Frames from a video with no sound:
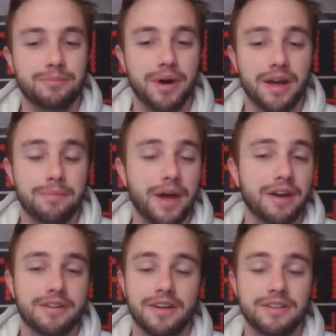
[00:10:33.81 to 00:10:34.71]

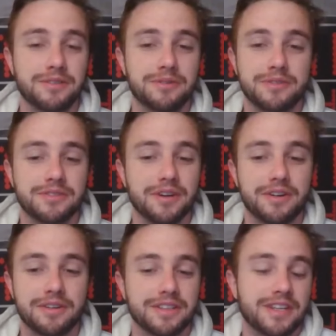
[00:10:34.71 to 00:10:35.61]
back Jesus
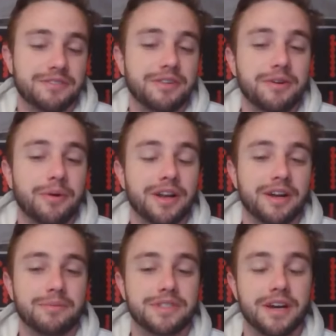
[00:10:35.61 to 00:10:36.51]
Luzardo, because that's really what it
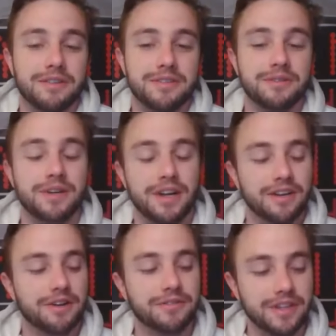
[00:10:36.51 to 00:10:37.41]
comes down to.
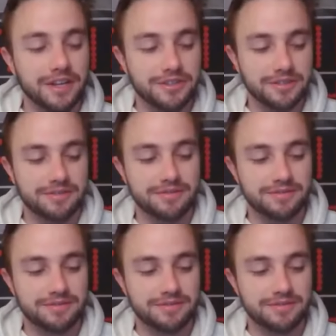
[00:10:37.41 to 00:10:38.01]
Nerfy Nation,